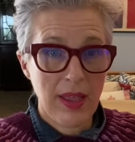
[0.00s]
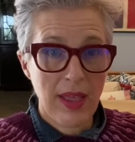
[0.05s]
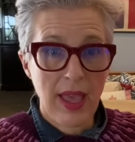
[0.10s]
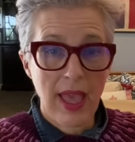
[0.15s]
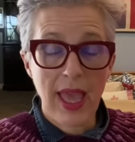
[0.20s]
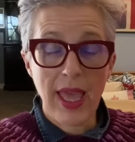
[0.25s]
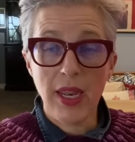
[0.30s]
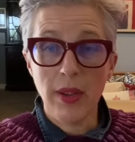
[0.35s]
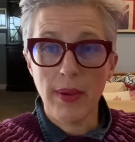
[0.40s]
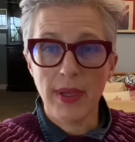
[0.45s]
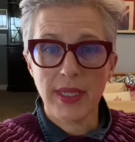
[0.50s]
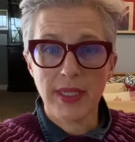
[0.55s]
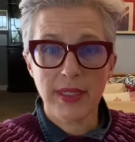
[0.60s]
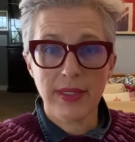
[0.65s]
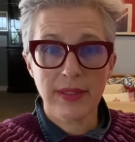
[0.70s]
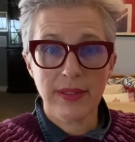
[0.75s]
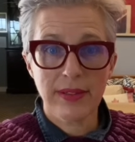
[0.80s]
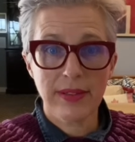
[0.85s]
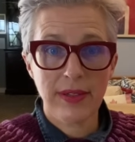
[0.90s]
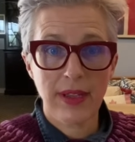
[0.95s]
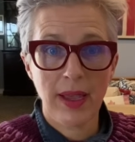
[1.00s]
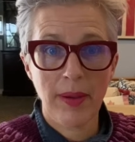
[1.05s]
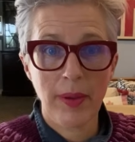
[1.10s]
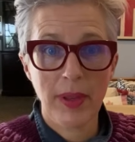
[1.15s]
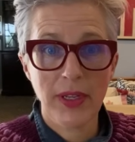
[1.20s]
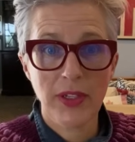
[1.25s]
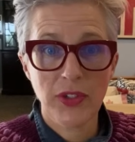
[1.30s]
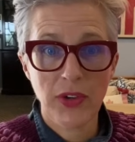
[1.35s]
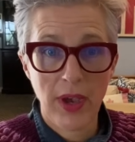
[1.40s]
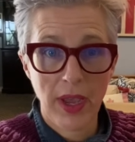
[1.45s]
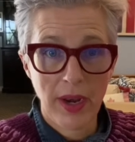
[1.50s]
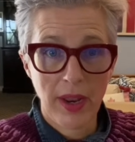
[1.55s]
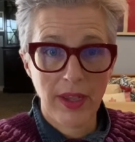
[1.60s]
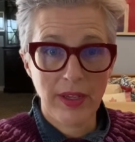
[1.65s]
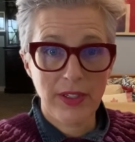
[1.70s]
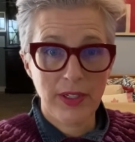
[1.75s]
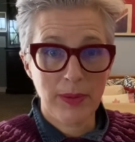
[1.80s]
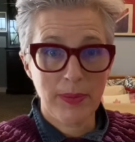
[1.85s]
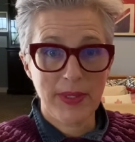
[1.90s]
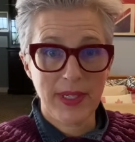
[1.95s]
Anyways, I'm gonna try not
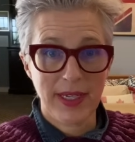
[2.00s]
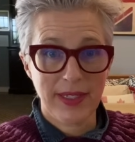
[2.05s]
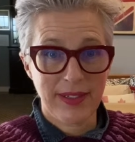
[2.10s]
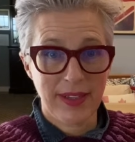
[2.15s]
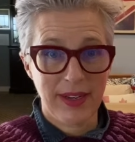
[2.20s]
to obsess